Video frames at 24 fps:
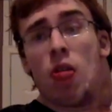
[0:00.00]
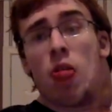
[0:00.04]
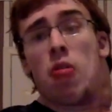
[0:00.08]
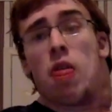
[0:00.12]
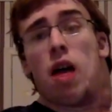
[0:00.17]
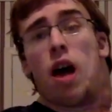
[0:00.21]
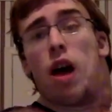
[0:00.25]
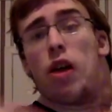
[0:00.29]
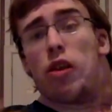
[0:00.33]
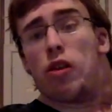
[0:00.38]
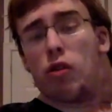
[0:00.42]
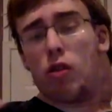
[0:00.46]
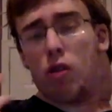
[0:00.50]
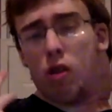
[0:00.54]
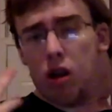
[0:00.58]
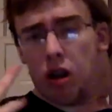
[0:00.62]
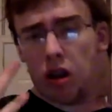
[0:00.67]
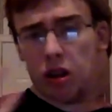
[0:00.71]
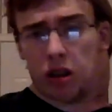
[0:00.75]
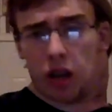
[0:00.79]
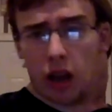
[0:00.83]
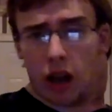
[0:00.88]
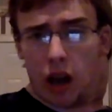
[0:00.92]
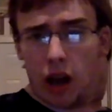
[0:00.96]
And there
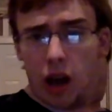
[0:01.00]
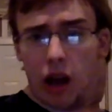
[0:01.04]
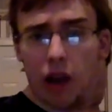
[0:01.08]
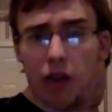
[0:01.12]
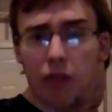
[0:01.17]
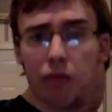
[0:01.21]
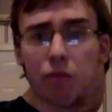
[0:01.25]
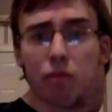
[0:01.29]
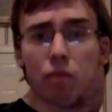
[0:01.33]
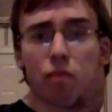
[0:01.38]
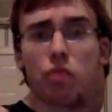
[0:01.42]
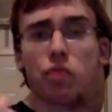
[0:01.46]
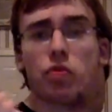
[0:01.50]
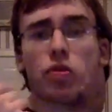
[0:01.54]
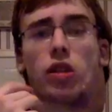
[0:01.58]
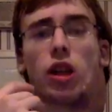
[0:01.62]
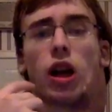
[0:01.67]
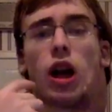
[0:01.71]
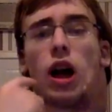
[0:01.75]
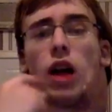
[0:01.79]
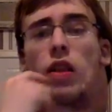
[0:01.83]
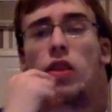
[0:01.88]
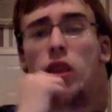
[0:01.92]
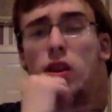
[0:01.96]
are times
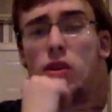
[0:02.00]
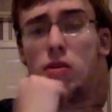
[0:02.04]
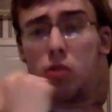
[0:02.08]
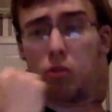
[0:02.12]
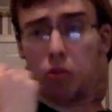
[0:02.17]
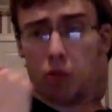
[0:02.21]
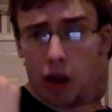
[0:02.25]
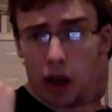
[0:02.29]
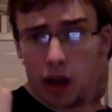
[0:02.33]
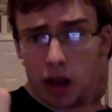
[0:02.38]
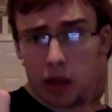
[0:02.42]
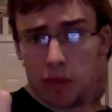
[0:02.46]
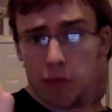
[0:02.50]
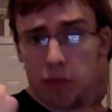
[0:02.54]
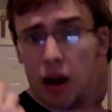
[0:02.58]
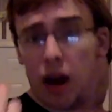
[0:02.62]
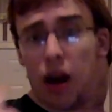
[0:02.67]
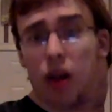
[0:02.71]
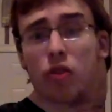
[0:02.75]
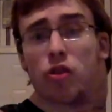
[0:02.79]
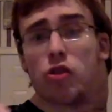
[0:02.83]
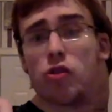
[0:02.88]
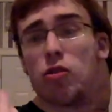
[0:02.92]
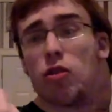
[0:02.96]
I think when
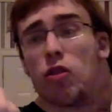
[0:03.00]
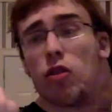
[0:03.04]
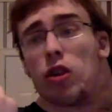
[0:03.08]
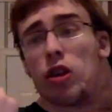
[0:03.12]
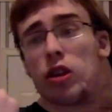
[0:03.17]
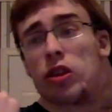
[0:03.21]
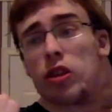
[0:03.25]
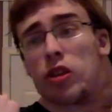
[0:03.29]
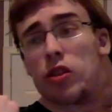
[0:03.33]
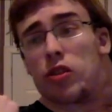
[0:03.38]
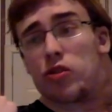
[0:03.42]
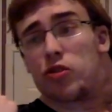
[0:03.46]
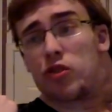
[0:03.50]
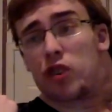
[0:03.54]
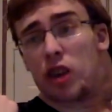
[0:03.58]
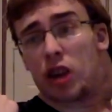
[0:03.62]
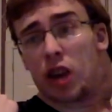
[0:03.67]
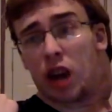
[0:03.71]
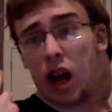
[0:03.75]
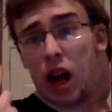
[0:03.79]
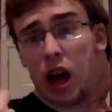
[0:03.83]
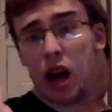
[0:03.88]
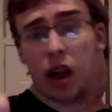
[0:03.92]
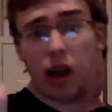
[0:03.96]
Kenpachi releases
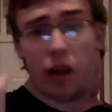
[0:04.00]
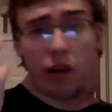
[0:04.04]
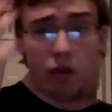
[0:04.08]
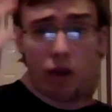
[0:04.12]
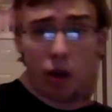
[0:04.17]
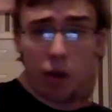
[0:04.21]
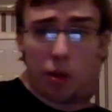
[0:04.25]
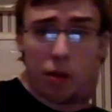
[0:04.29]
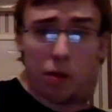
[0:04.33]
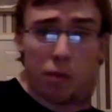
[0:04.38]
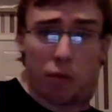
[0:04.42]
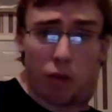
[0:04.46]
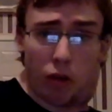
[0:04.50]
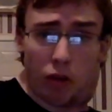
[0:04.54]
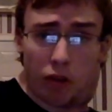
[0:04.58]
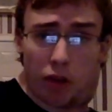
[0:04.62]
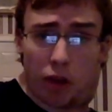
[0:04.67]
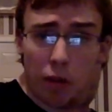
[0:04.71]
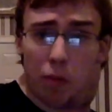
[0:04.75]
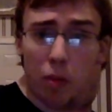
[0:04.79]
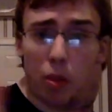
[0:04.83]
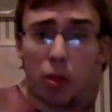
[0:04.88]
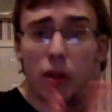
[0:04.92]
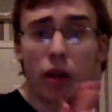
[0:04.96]
Shikai and Gremmy brought
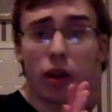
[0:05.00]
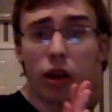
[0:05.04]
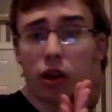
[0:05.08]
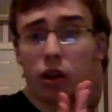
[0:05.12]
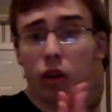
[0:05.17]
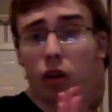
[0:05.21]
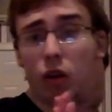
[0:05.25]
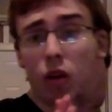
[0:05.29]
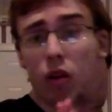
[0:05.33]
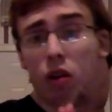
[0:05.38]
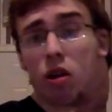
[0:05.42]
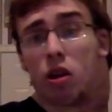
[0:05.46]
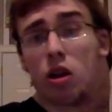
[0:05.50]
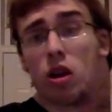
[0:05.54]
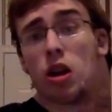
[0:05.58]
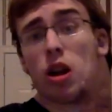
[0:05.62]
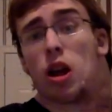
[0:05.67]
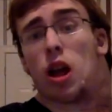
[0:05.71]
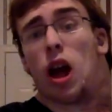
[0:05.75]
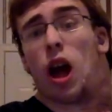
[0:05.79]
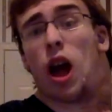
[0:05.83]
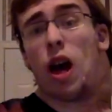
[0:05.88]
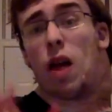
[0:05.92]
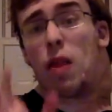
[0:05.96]
down the meteor.
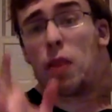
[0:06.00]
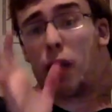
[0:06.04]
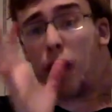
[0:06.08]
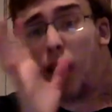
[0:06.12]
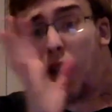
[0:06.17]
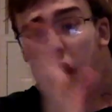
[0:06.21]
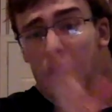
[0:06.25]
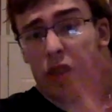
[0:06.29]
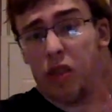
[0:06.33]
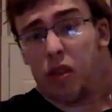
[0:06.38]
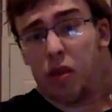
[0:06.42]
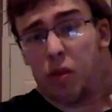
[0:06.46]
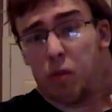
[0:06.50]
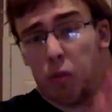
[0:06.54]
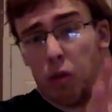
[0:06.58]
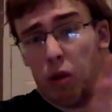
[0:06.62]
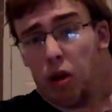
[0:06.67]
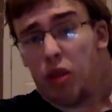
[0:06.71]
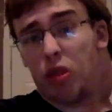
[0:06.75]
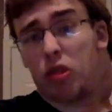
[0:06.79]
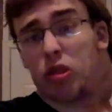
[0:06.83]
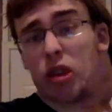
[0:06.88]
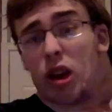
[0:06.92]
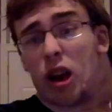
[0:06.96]
At the end of
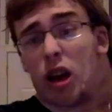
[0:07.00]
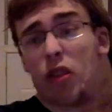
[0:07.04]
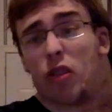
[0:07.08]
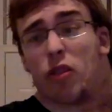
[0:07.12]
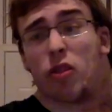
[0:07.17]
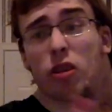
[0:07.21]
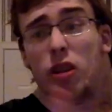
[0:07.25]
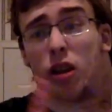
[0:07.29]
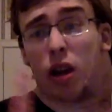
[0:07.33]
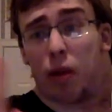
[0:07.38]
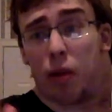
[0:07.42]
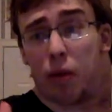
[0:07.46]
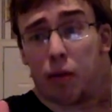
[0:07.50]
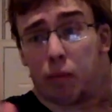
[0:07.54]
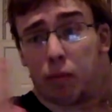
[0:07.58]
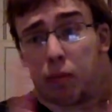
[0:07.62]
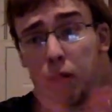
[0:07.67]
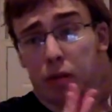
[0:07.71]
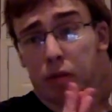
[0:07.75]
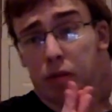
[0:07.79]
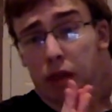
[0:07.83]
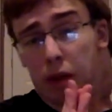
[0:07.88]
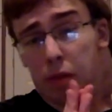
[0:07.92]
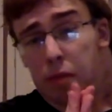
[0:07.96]
one chapter, Gremmy
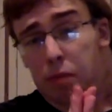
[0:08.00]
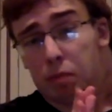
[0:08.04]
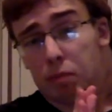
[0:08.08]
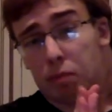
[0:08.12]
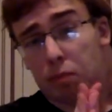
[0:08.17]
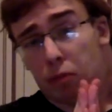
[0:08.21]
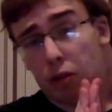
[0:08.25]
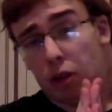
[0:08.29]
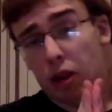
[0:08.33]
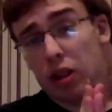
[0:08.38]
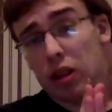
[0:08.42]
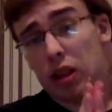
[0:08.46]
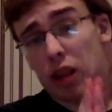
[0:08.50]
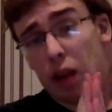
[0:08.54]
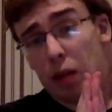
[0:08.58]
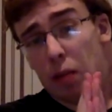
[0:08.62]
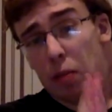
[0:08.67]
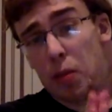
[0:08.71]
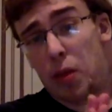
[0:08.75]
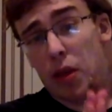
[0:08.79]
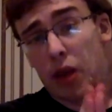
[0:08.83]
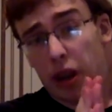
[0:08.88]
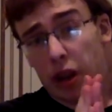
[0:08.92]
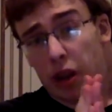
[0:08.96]
brings that bring down
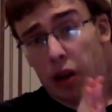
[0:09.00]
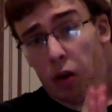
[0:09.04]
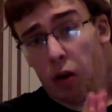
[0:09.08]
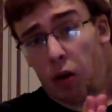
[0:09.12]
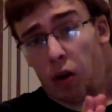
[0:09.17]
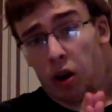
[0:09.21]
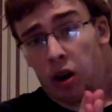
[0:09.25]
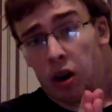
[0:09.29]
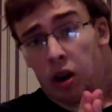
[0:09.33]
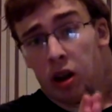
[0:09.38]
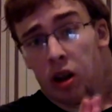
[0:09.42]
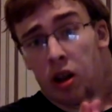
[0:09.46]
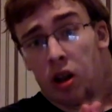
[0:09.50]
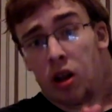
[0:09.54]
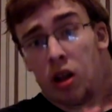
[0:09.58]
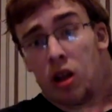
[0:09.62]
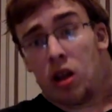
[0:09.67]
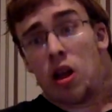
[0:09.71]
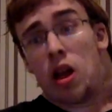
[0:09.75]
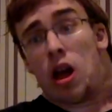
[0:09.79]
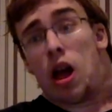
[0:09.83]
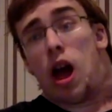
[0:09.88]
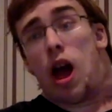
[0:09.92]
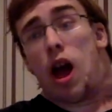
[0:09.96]
the meteor,
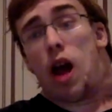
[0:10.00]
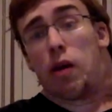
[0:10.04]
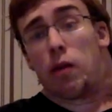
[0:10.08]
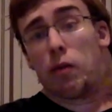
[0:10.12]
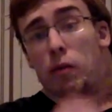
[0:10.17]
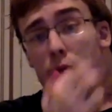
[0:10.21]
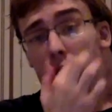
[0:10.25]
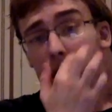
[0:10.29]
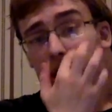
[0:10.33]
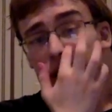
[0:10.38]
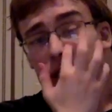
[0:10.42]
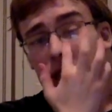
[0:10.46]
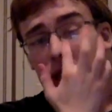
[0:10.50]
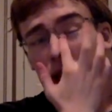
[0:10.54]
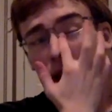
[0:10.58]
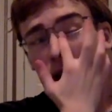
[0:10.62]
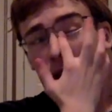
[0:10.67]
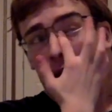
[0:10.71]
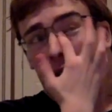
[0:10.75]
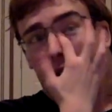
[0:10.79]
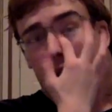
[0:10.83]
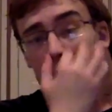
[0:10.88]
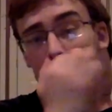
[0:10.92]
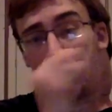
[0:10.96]
and we think
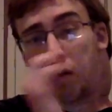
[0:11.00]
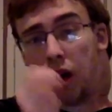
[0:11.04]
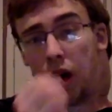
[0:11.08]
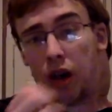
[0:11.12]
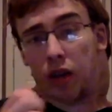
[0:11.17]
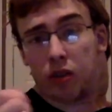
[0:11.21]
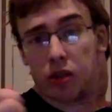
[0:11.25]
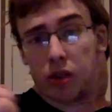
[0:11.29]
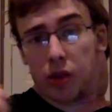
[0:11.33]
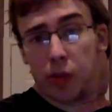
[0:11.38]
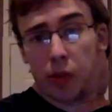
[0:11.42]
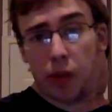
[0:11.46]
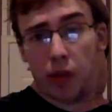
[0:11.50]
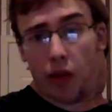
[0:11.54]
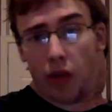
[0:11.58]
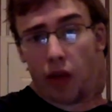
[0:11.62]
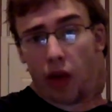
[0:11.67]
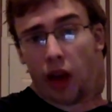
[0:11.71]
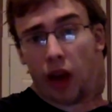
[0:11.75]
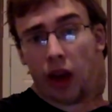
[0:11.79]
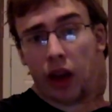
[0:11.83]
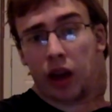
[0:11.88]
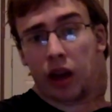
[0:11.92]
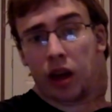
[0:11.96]
Kenpachi be
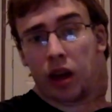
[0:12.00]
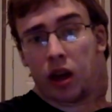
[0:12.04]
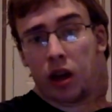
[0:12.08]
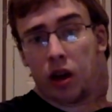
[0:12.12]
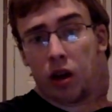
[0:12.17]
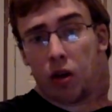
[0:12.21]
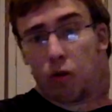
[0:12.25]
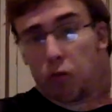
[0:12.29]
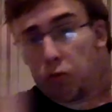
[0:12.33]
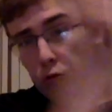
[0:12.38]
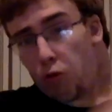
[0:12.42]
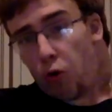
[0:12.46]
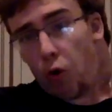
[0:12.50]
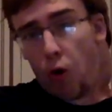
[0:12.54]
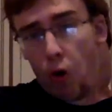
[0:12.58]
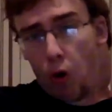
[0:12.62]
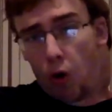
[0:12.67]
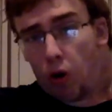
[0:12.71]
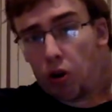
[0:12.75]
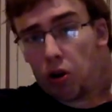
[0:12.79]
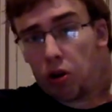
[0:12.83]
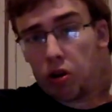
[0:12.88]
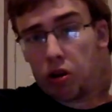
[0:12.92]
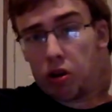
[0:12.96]
like,
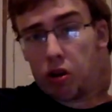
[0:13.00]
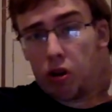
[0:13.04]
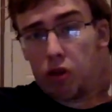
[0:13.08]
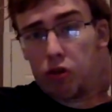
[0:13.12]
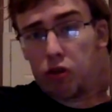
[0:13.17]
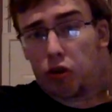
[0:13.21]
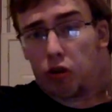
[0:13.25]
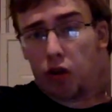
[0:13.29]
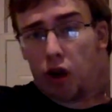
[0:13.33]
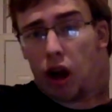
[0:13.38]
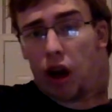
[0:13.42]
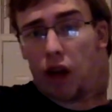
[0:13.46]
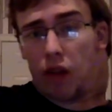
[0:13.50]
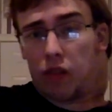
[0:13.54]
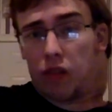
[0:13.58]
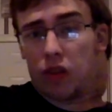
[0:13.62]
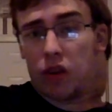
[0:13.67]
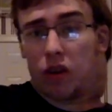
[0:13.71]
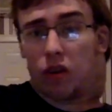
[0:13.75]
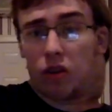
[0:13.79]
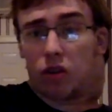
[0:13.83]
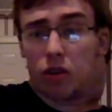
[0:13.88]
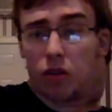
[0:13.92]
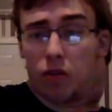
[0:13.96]
Roar,
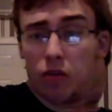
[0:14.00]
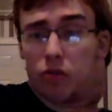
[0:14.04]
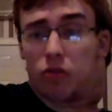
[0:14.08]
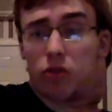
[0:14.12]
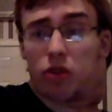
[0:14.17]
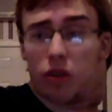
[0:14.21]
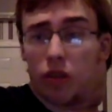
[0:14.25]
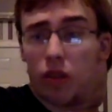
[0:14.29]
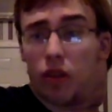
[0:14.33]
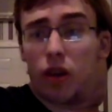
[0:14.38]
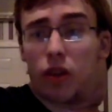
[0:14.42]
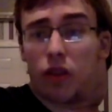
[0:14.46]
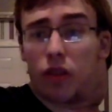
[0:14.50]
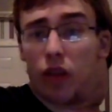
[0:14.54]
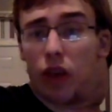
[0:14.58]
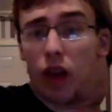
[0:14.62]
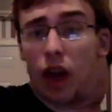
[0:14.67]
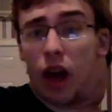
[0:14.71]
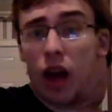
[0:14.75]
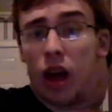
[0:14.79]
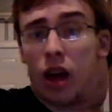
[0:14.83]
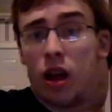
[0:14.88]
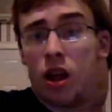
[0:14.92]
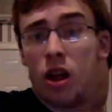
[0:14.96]
Nozarashi, or some shit like
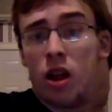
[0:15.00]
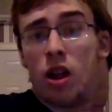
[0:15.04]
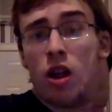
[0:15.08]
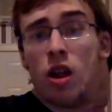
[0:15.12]
that.